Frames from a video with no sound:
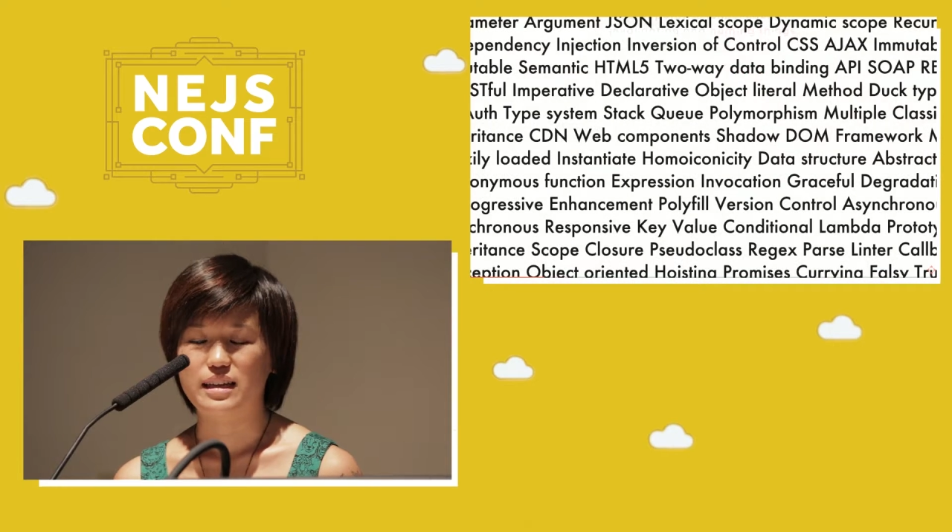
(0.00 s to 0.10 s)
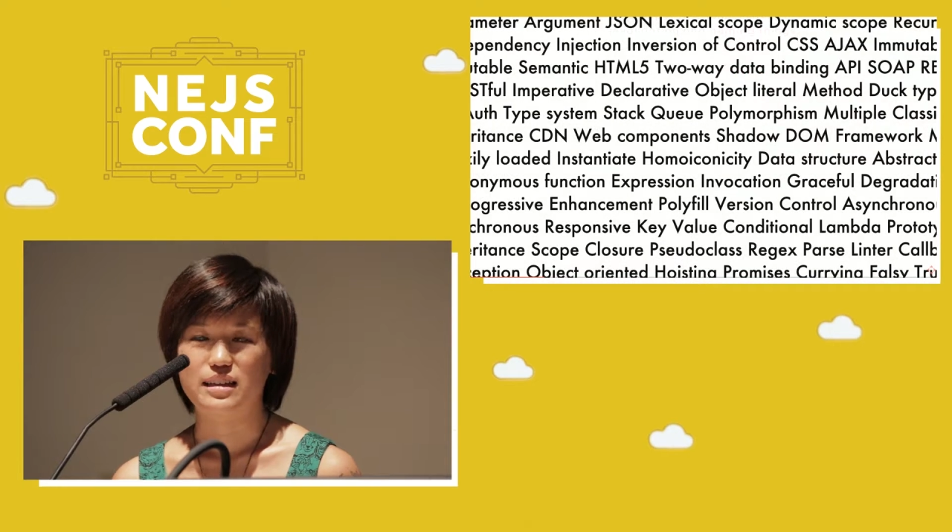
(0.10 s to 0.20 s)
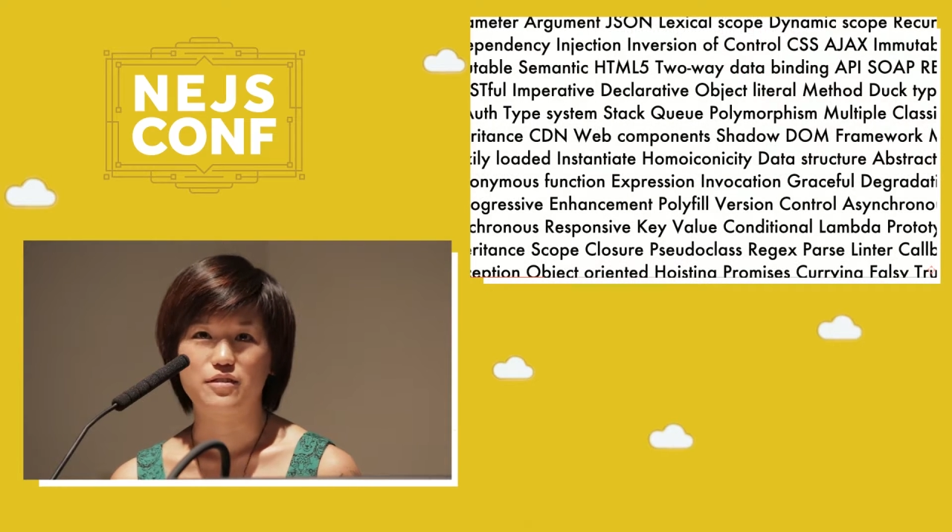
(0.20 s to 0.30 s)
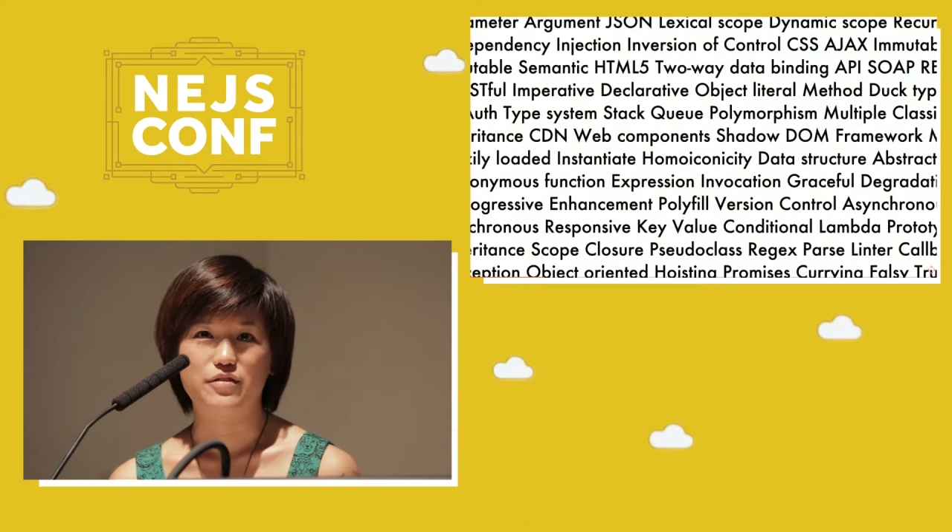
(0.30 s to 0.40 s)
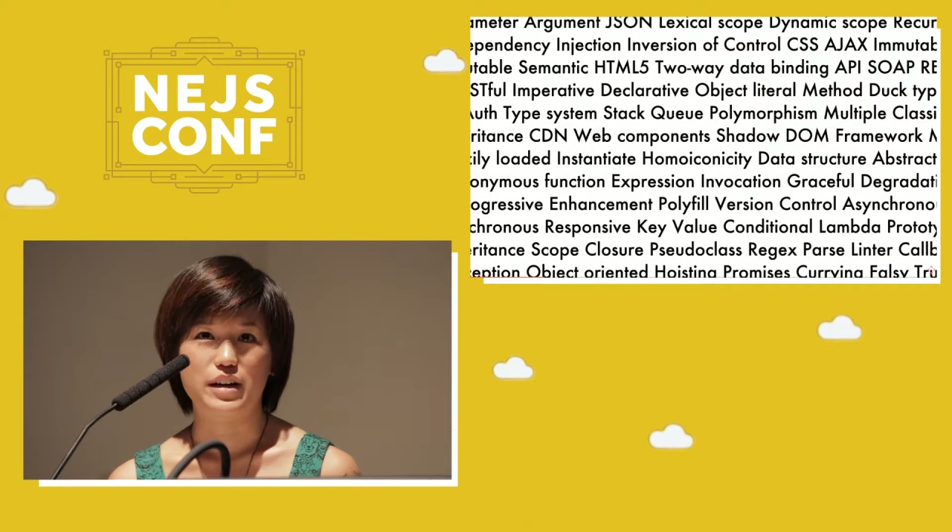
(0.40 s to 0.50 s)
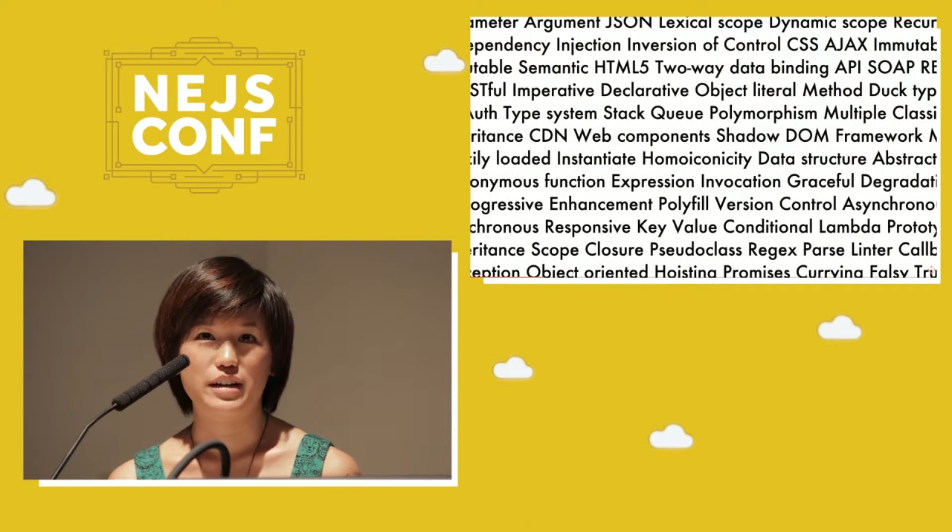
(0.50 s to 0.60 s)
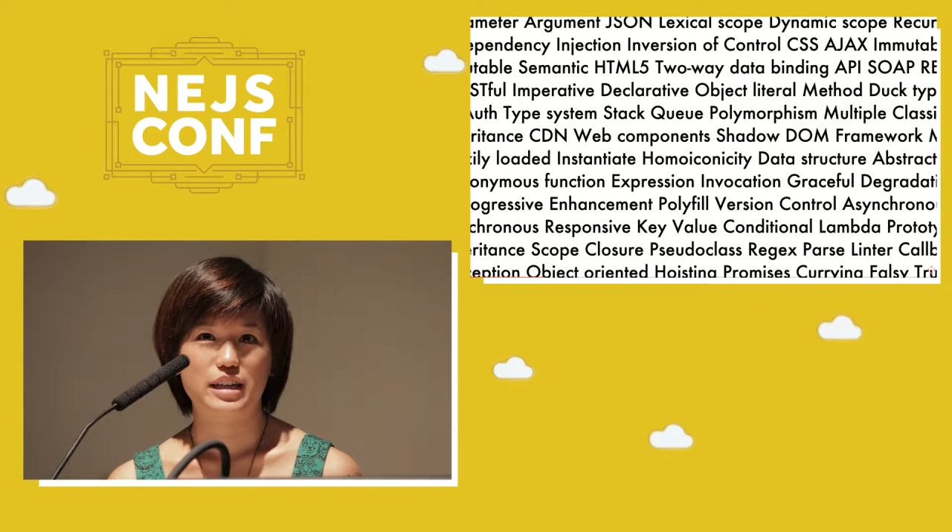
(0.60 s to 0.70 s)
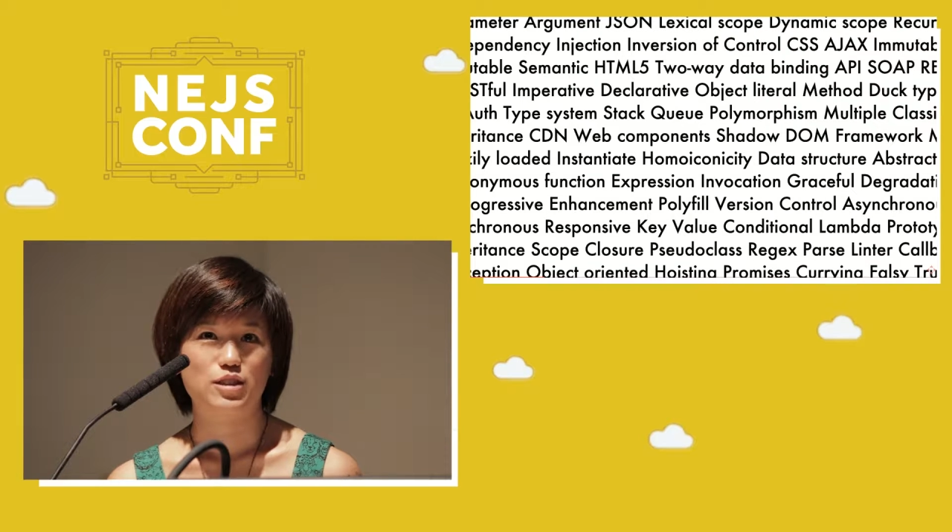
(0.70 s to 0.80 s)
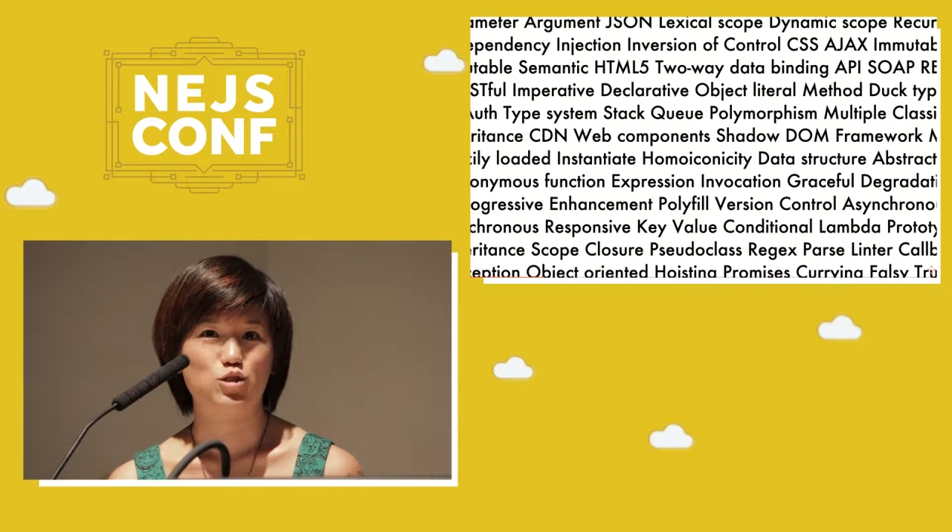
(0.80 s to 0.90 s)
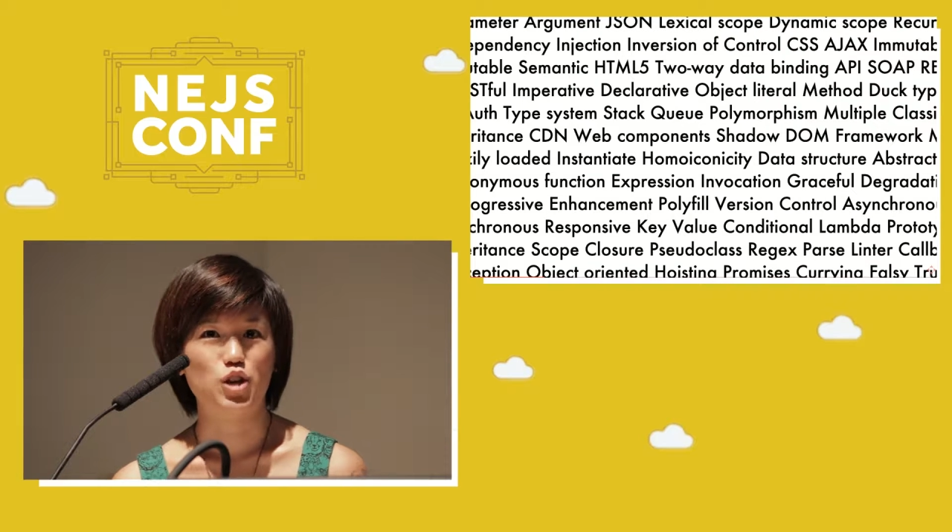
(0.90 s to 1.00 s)
in
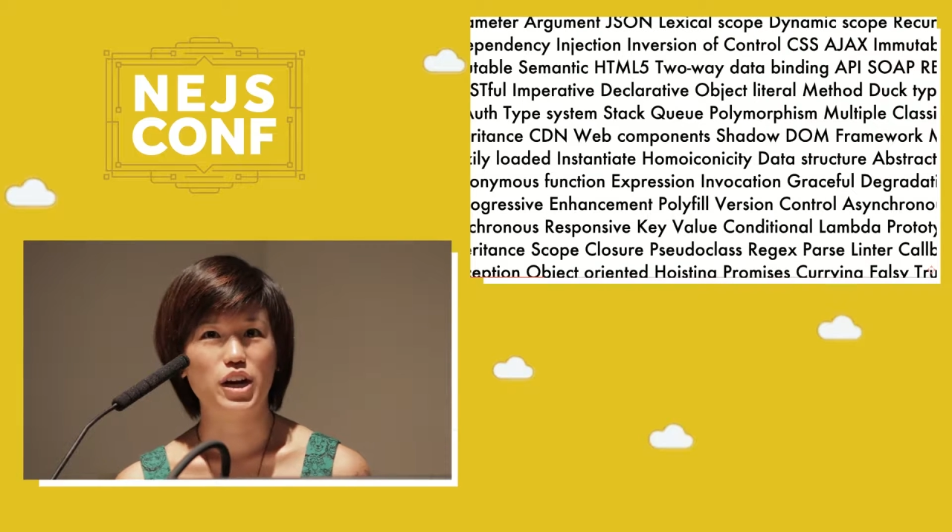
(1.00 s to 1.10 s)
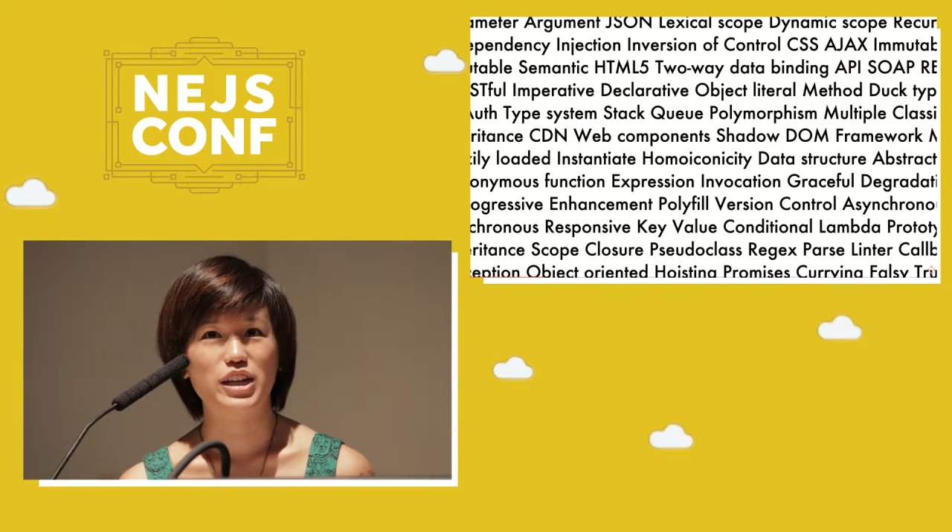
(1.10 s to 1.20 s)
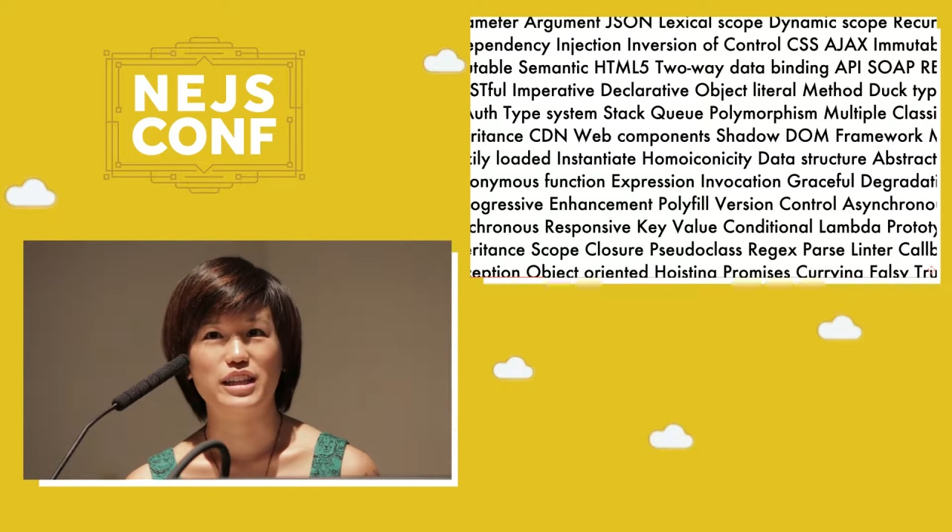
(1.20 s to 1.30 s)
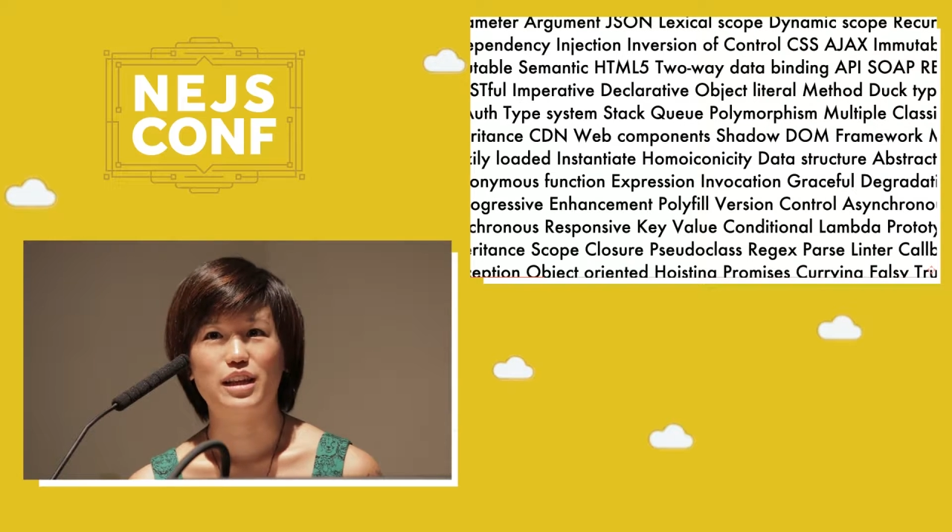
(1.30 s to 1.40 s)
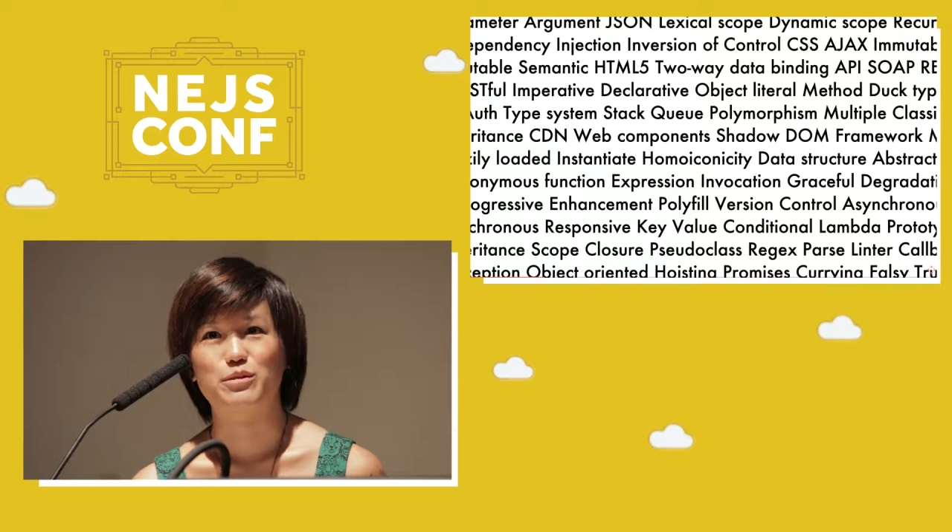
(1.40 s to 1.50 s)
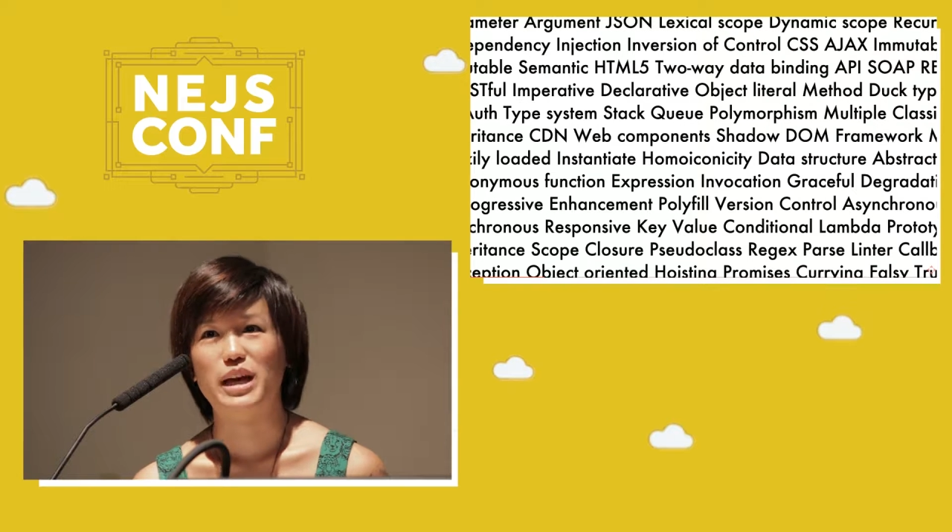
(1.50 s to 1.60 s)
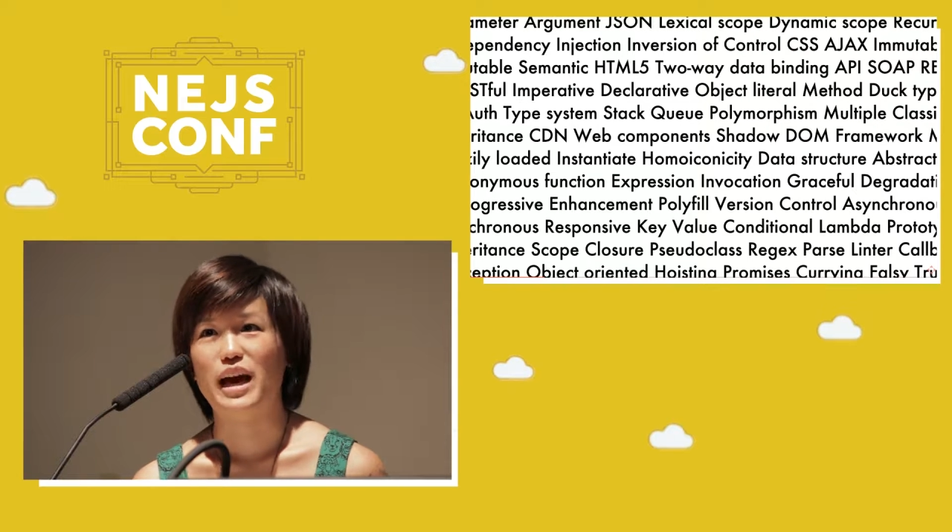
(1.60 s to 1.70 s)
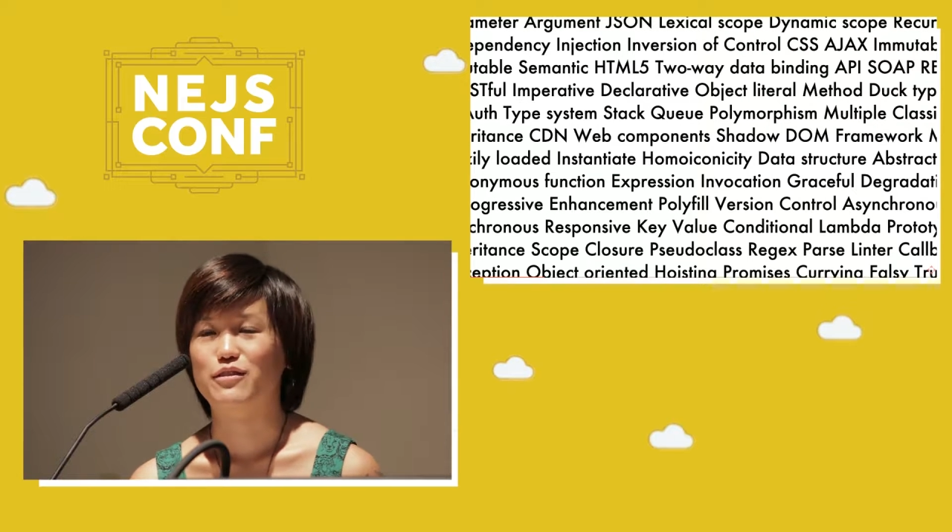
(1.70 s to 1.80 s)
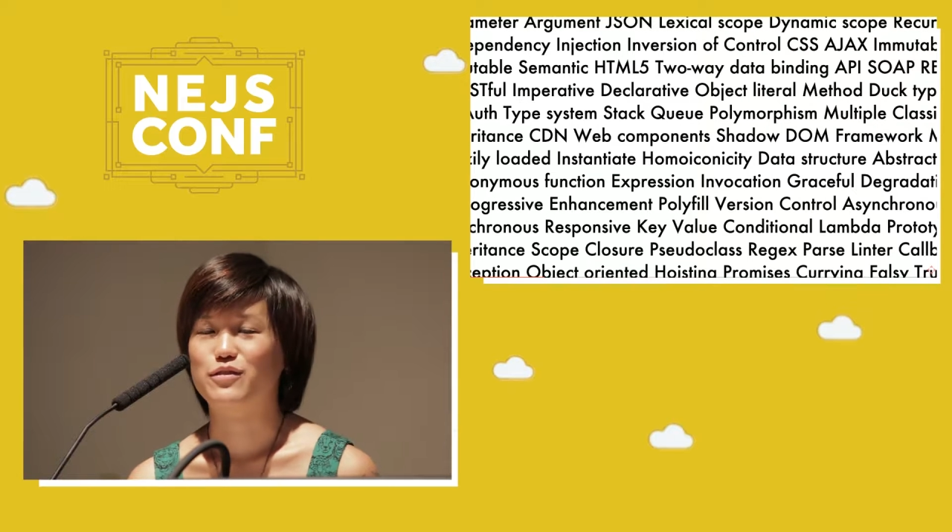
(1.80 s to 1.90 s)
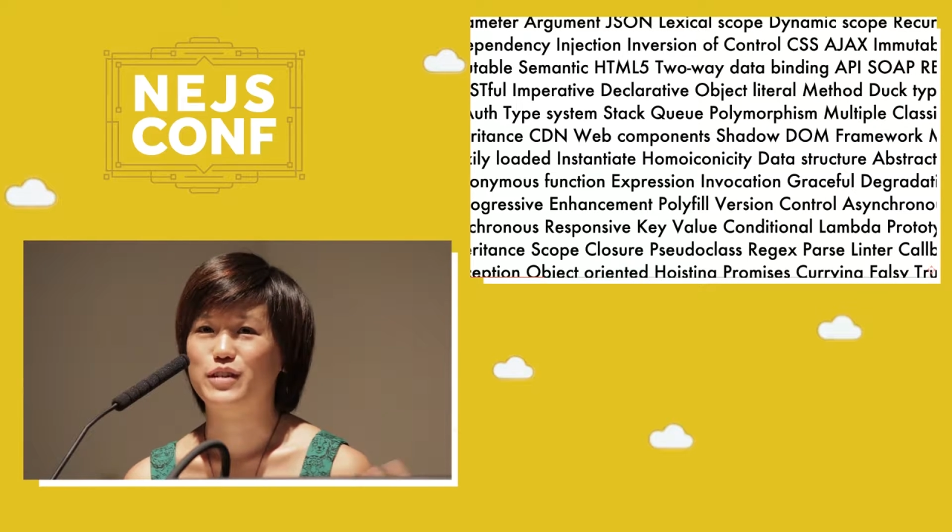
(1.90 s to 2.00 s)
various jargon that we
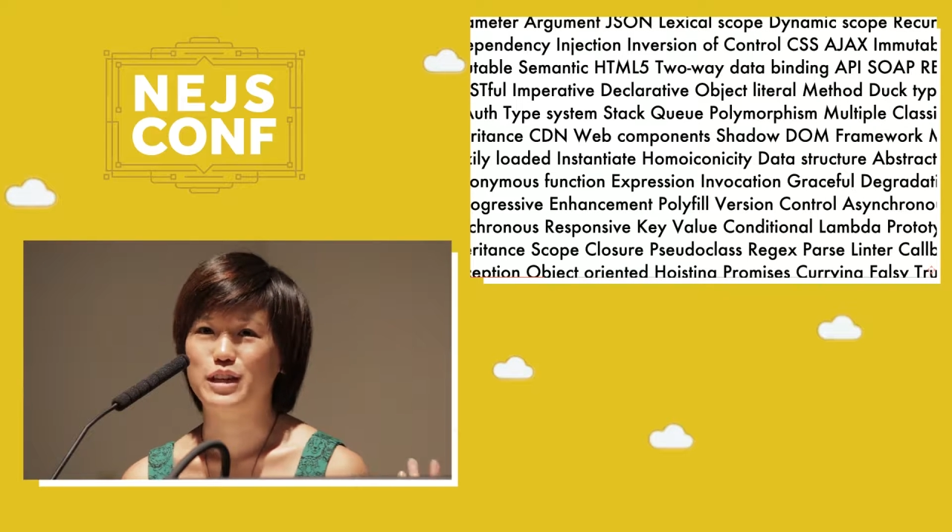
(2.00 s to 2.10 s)
have